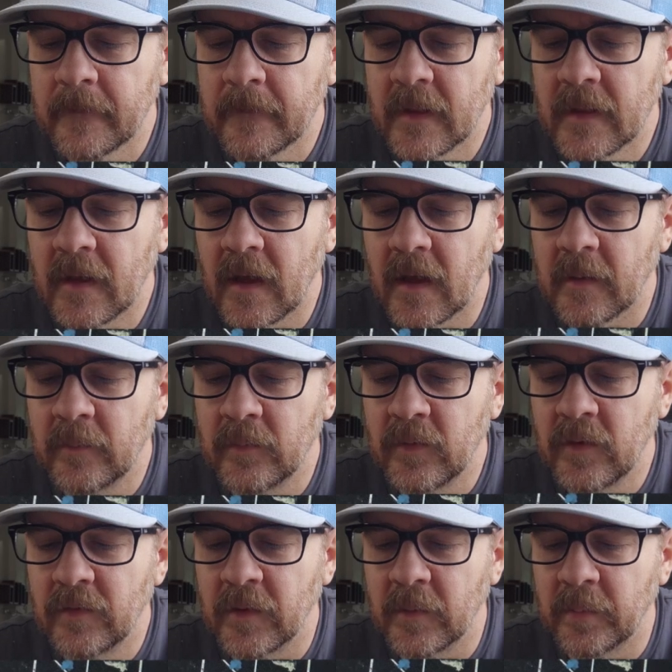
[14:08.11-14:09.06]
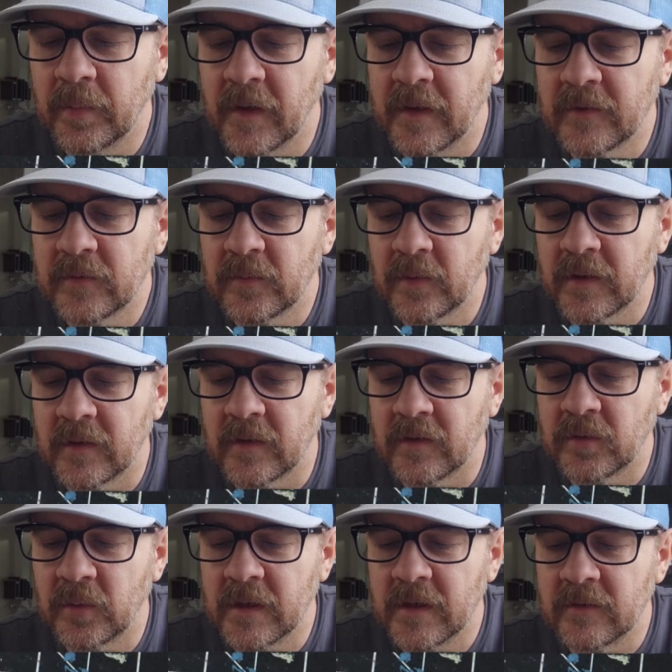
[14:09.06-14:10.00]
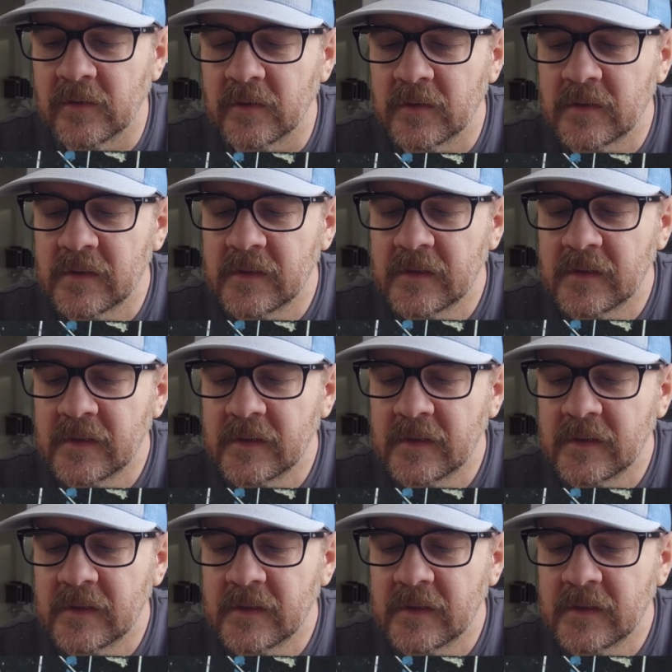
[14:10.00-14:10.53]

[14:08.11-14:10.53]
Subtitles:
And I can move it in place with the tweezers.